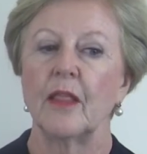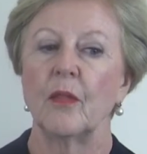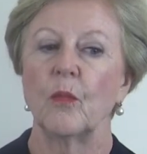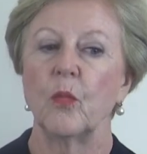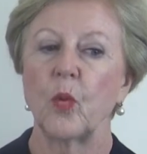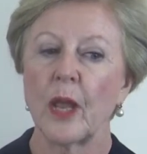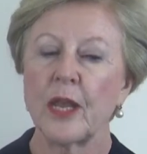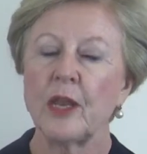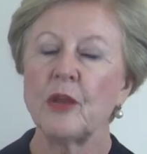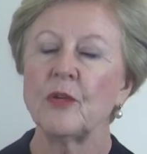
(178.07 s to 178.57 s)

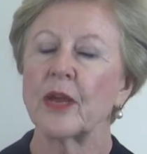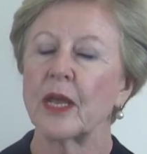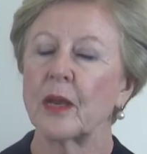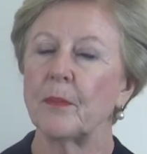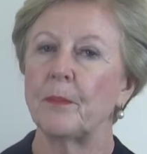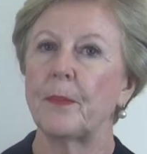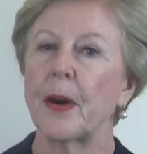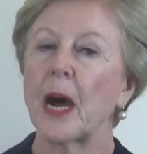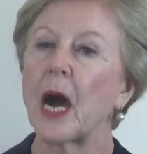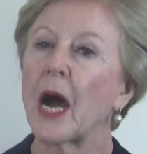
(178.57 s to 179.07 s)
When you
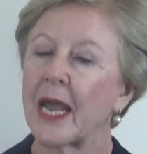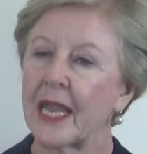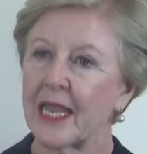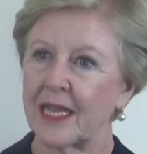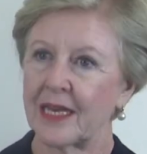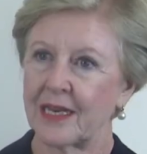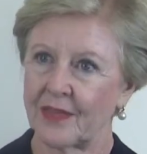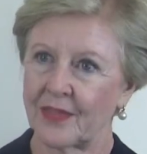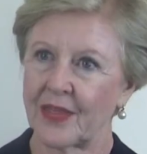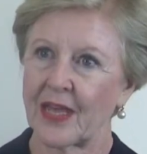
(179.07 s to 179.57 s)
get a
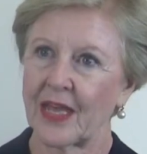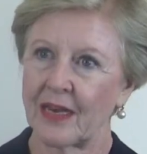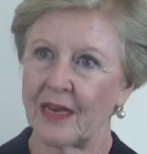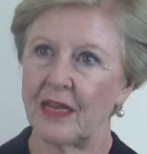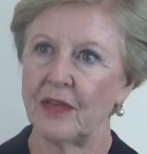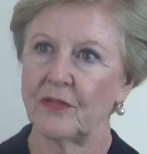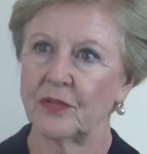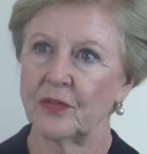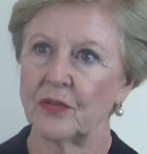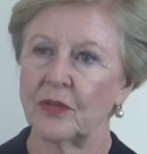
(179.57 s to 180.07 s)
buy-in at that
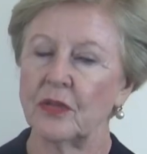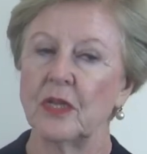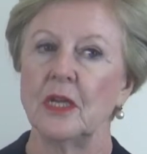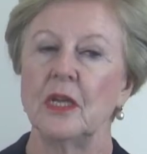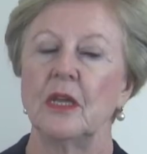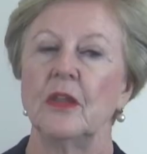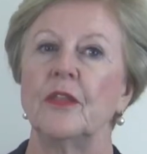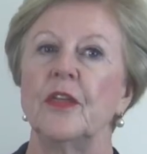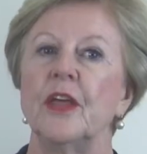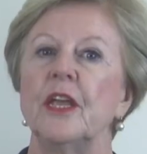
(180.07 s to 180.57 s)
level,
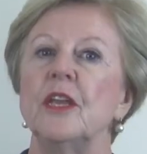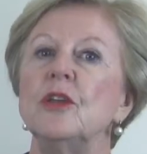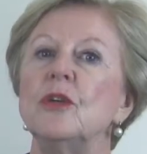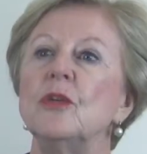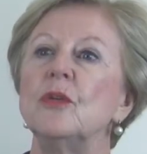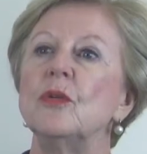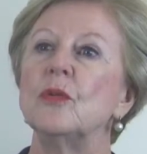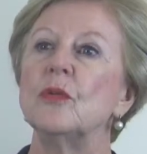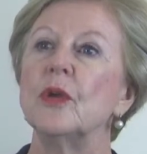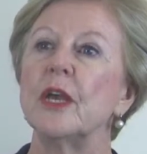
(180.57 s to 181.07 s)
then
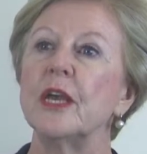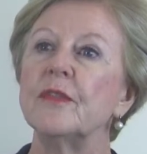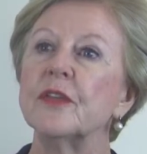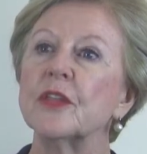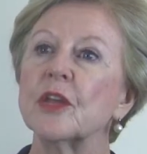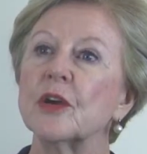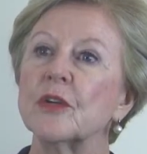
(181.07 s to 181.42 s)
you, even